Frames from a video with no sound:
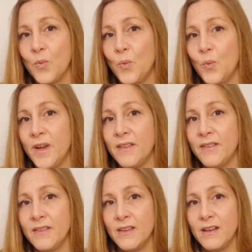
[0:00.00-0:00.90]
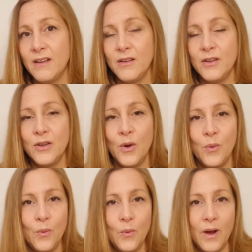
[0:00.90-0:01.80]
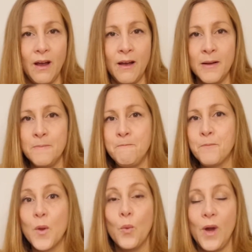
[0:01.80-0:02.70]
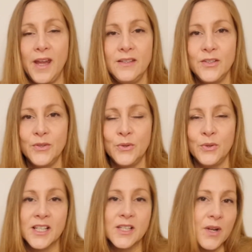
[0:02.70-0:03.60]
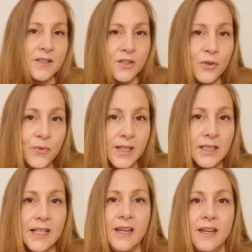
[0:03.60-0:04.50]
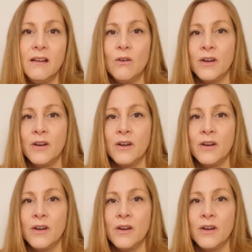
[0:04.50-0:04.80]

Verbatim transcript: with no way to express their feeling or